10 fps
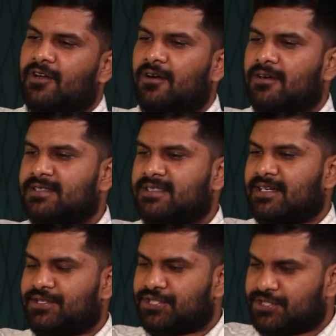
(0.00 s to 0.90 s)
dogs
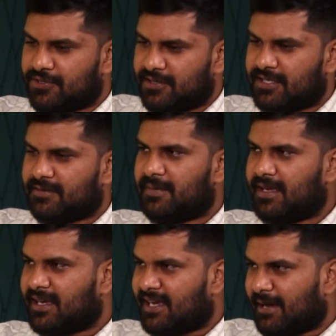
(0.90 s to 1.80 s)
that shouldn't
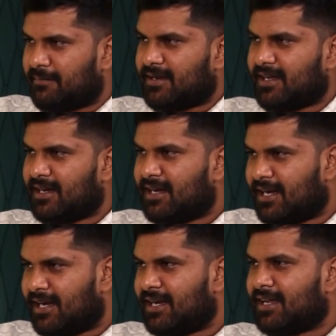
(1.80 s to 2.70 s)
be kept in an
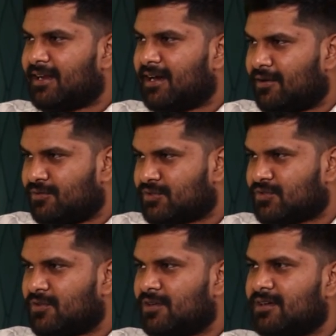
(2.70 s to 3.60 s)
Indian
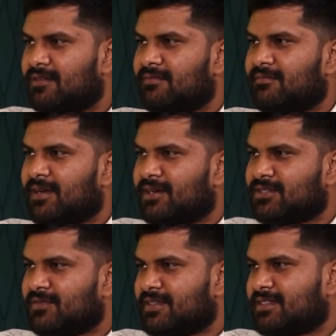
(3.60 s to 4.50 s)
household
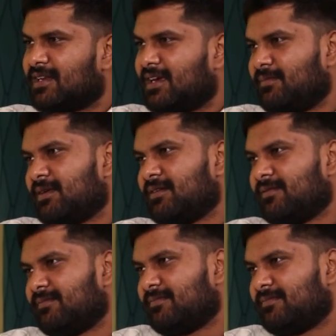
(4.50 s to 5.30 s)
because of its climate.